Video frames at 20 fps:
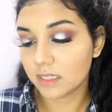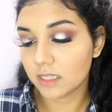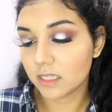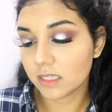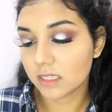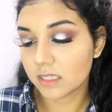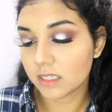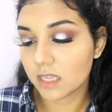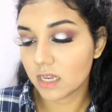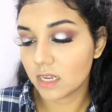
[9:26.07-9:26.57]
This
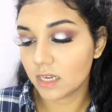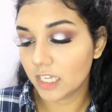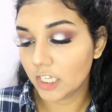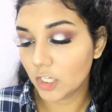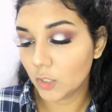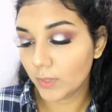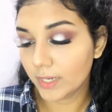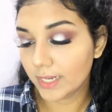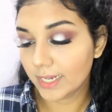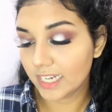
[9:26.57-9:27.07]
is their
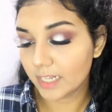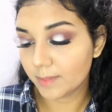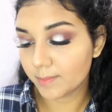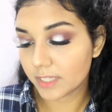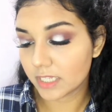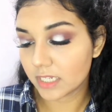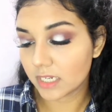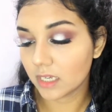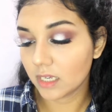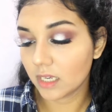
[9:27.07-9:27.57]
liquid
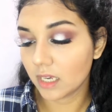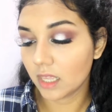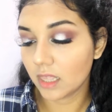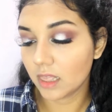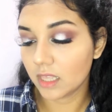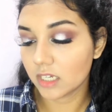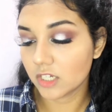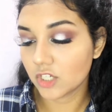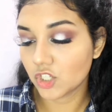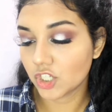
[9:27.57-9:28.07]
lipstick in
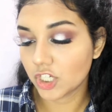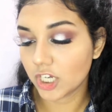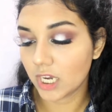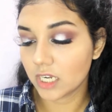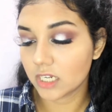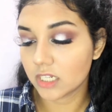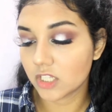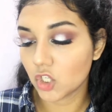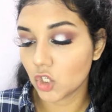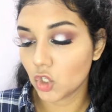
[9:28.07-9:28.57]
the
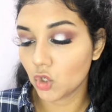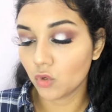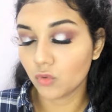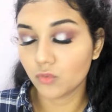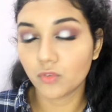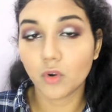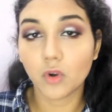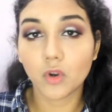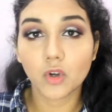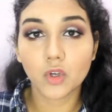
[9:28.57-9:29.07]
shade
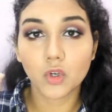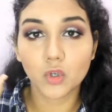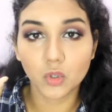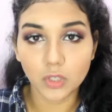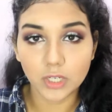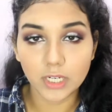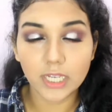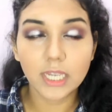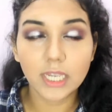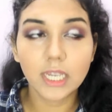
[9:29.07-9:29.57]
04
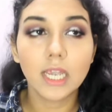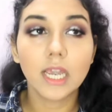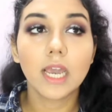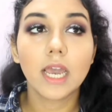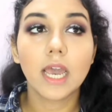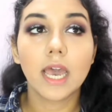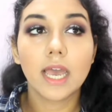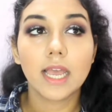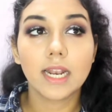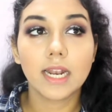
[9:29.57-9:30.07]
Kuri.
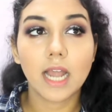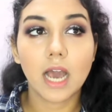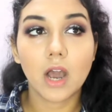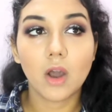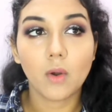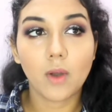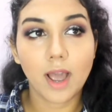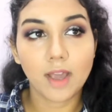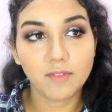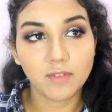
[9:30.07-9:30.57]
Now
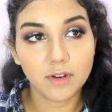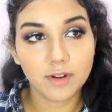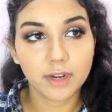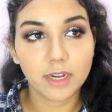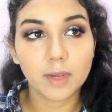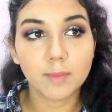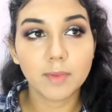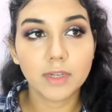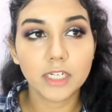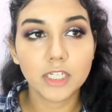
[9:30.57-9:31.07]
I will
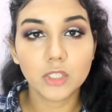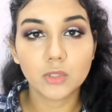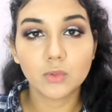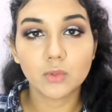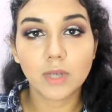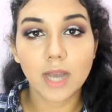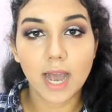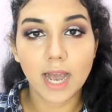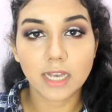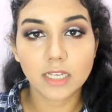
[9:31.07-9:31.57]
recommend you
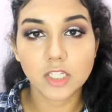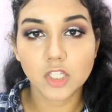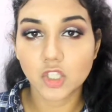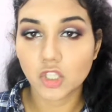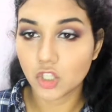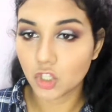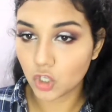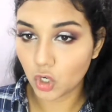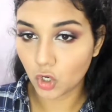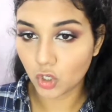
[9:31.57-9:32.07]

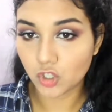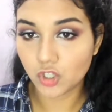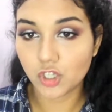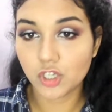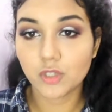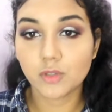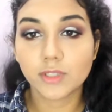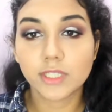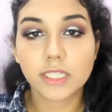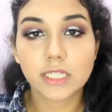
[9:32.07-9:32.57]
guys not to
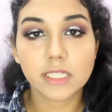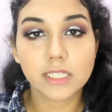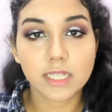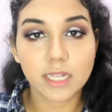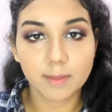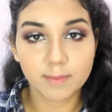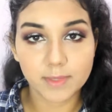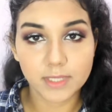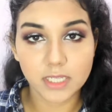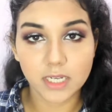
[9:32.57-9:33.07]
use this
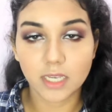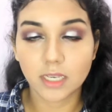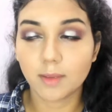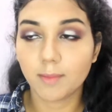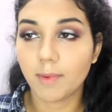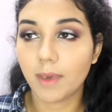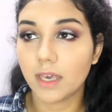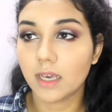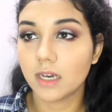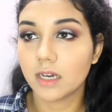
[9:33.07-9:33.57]
lipstick
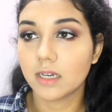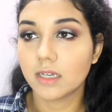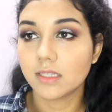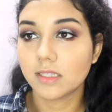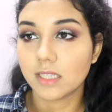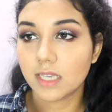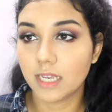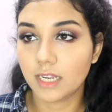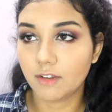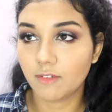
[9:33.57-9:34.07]
because
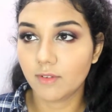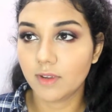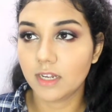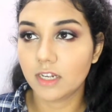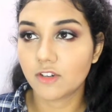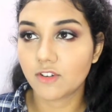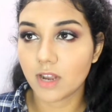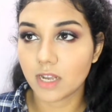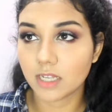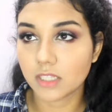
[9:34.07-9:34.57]
it will
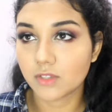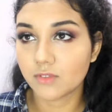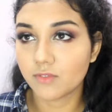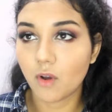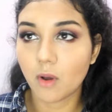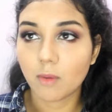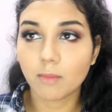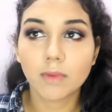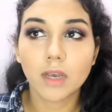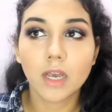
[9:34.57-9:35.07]

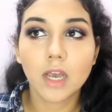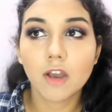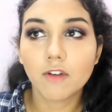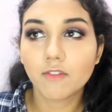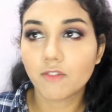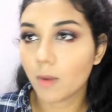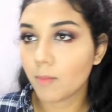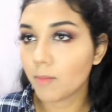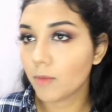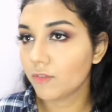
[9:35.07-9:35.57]
transform
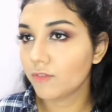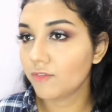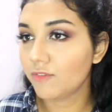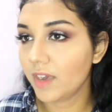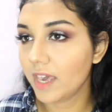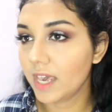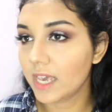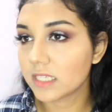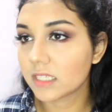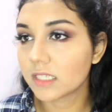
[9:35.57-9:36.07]
from your
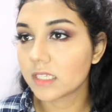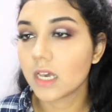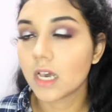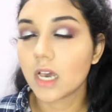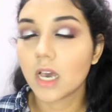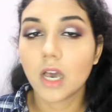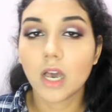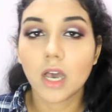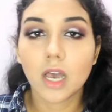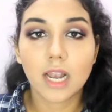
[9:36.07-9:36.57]
face
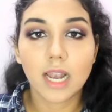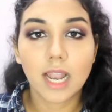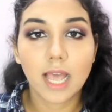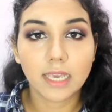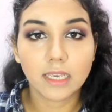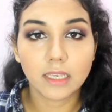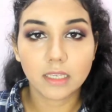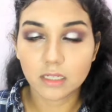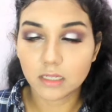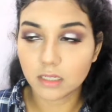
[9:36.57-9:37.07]

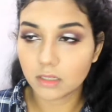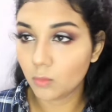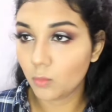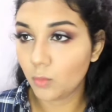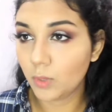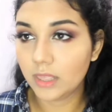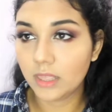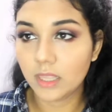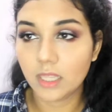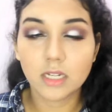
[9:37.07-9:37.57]
like
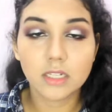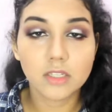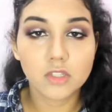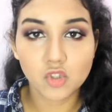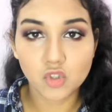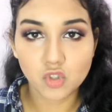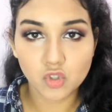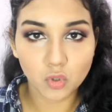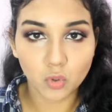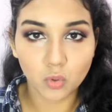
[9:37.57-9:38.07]
within
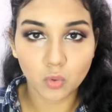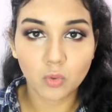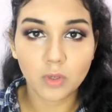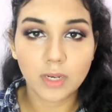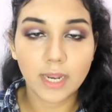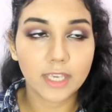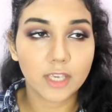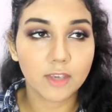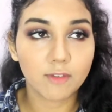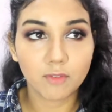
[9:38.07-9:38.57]
so,
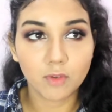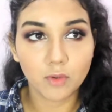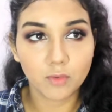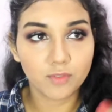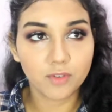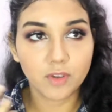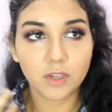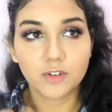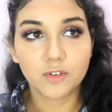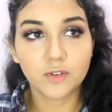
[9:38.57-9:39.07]
like if
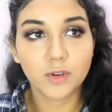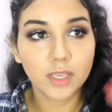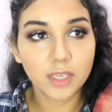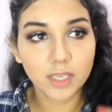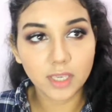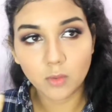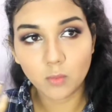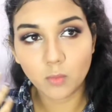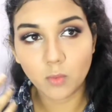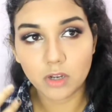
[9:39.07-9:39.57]
you're
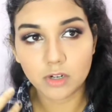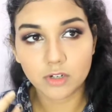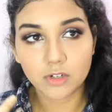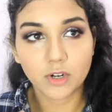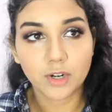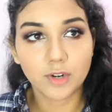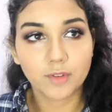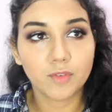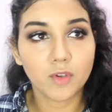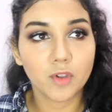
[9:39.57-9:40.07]
drinking
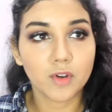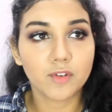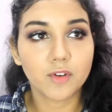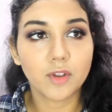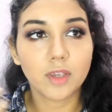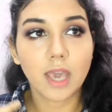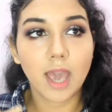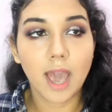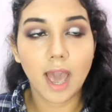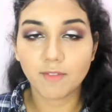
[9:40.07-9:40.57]
water, if
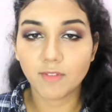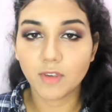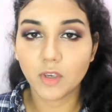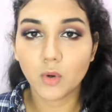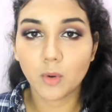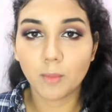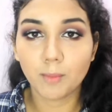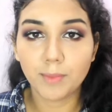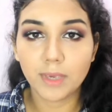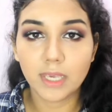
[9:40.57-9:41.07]
you're having
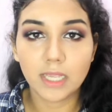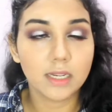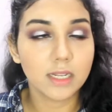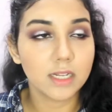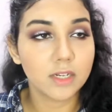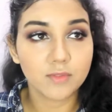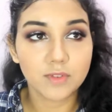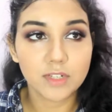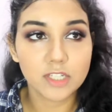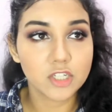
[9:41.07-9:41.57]
a meal,
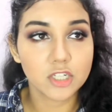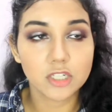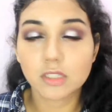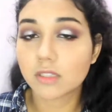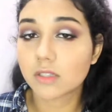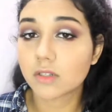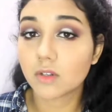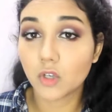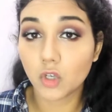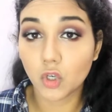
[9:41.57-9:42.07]
it will
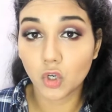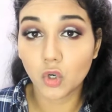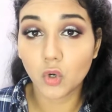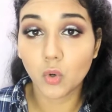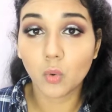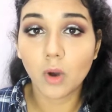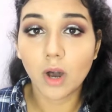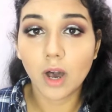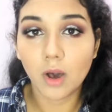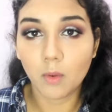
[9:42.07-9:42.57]
just
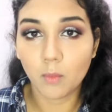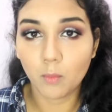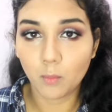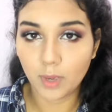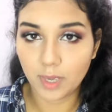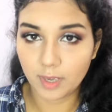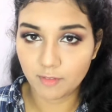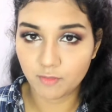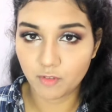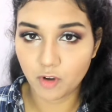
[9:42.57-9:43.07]
go
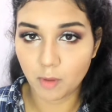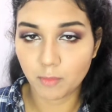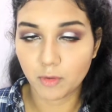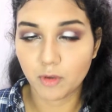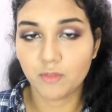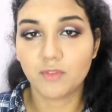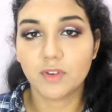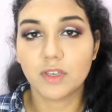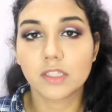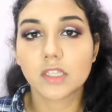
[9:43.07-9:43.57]
away from your
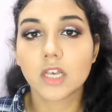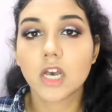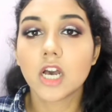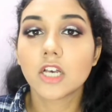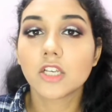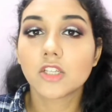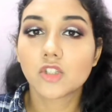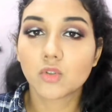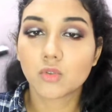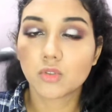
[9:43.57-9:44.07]
face.
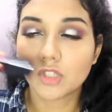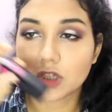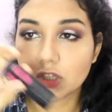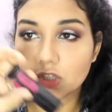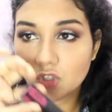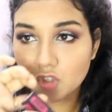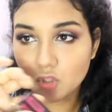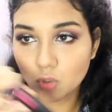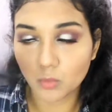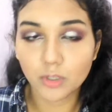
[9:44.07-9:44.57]
So
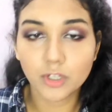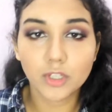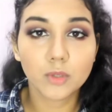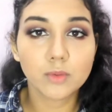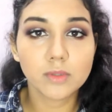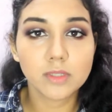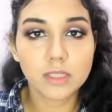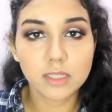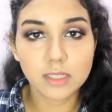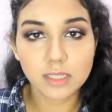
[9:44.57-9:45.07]
just don't
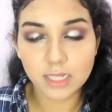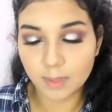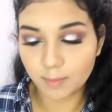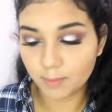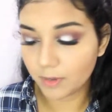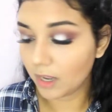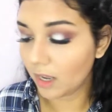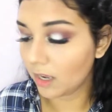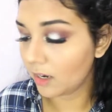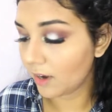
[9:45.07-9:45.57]
use this lip
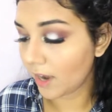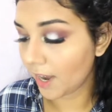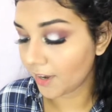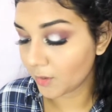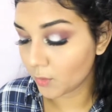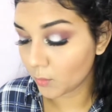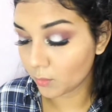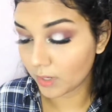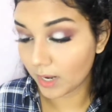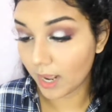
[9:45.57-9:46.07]
color. I
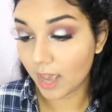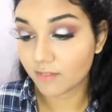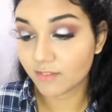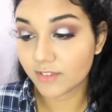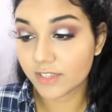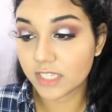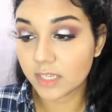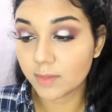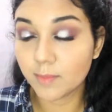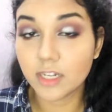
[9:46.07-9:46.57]
don't have a
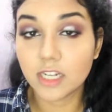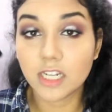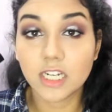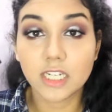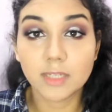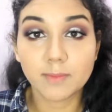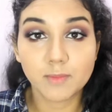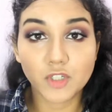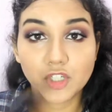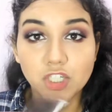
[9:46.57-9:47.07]
similar
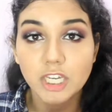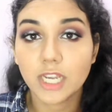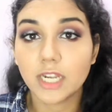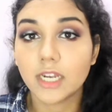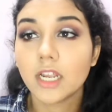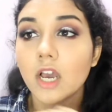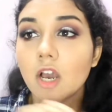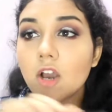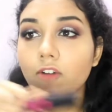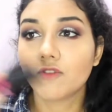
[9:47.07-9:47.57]
lip shade
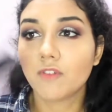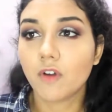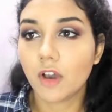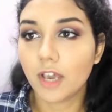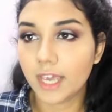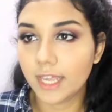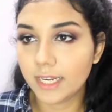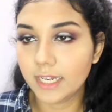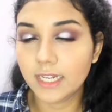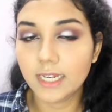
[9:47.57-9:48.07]
for
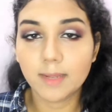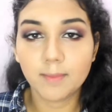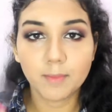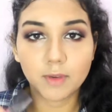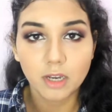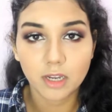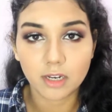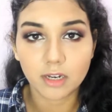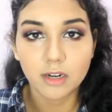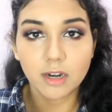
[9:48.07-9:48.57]
any lip
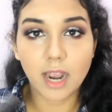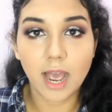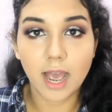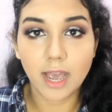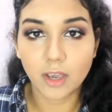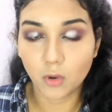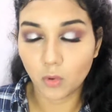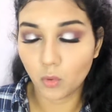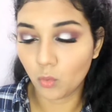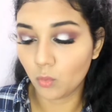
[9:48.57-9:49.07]
color I
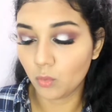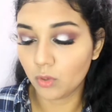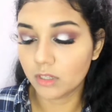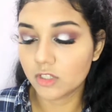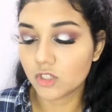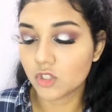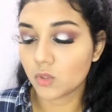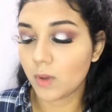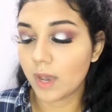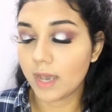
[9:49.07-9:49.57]
own,
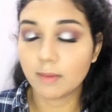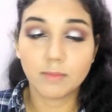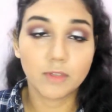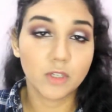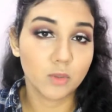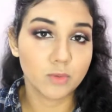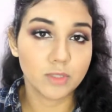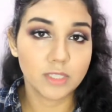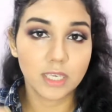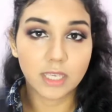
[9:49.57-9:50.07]
so I'm
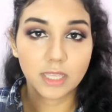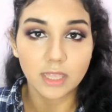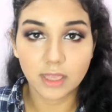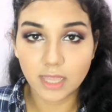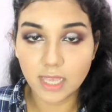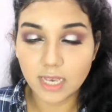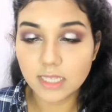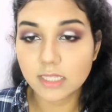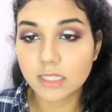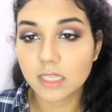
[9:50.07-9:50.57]
using
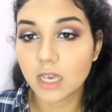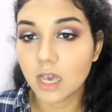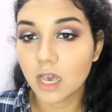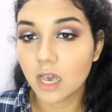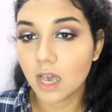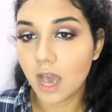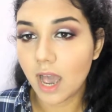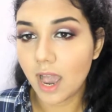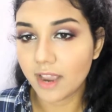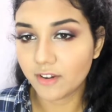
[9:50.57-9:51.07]
this.
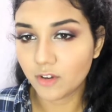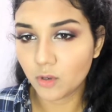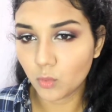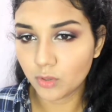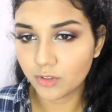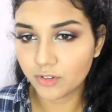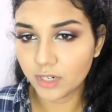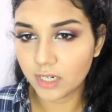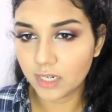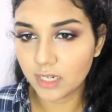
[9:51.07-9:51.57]
I
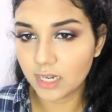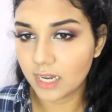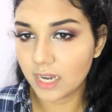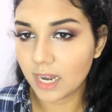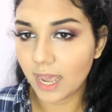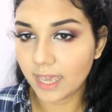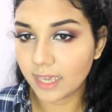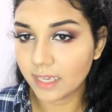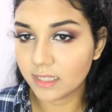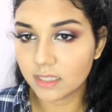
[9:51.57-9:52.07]
don't really
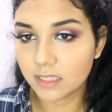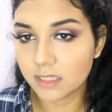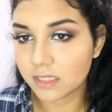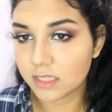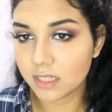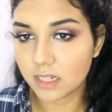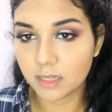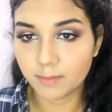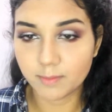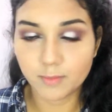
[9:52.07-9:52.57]
like
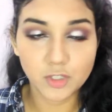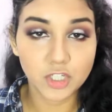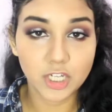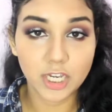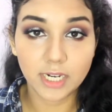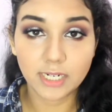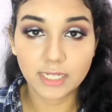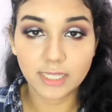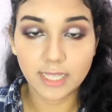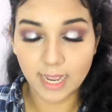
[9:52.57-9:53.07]
this lip
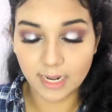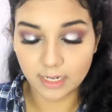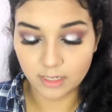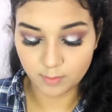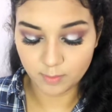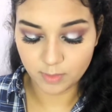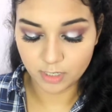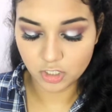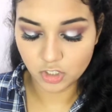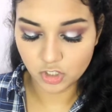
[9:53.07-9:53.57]
shade that
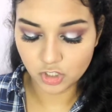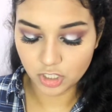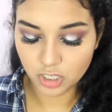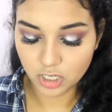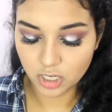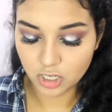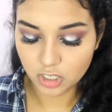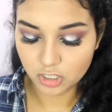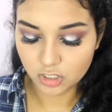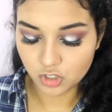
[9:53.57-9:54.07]
much,
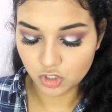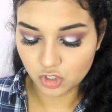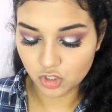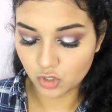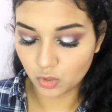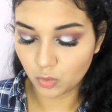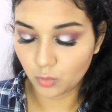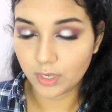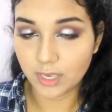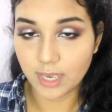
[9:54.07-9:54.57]

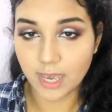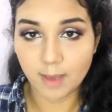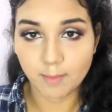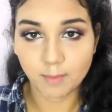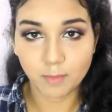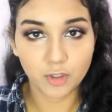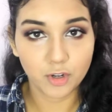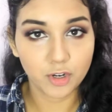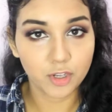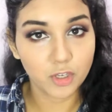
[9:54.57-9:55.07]
So yeah, I'm
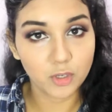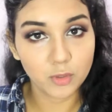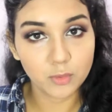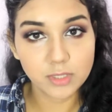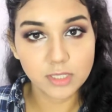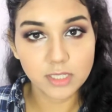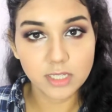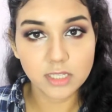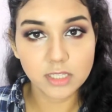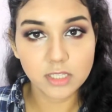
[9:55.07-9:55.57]
gonna use
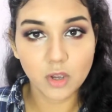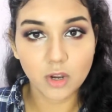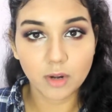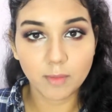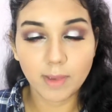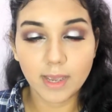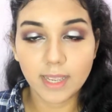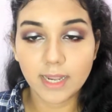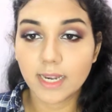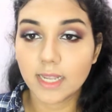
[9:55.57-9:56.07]
this on
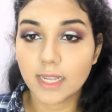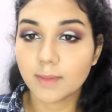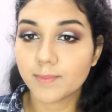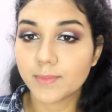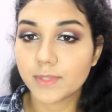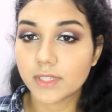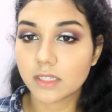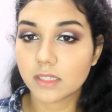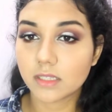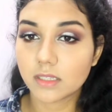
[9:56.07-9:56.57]
my
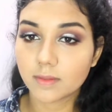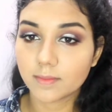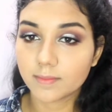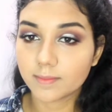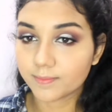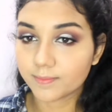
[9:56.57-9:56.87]
lips.